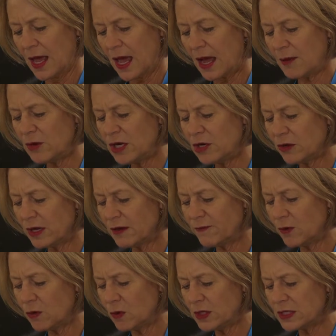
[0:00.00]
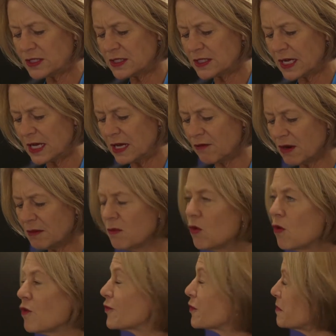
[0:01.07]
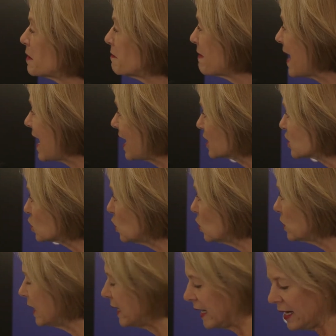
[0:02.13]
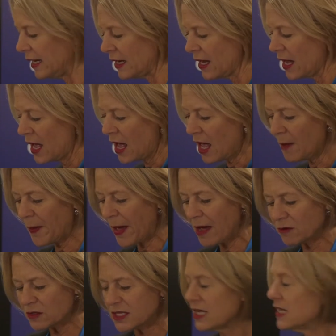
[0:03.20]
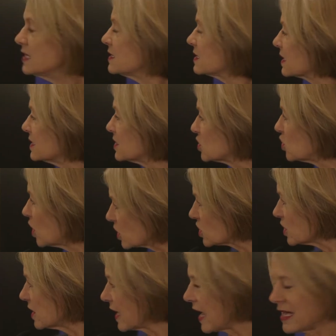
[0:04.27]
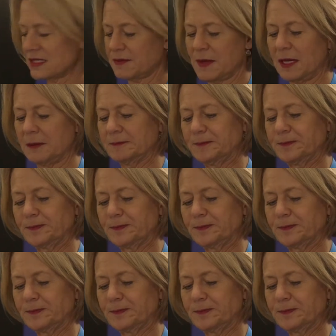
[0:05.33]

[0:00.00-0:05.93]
And we're looking forward to hearing more from the Mayor shortly about his construction academy.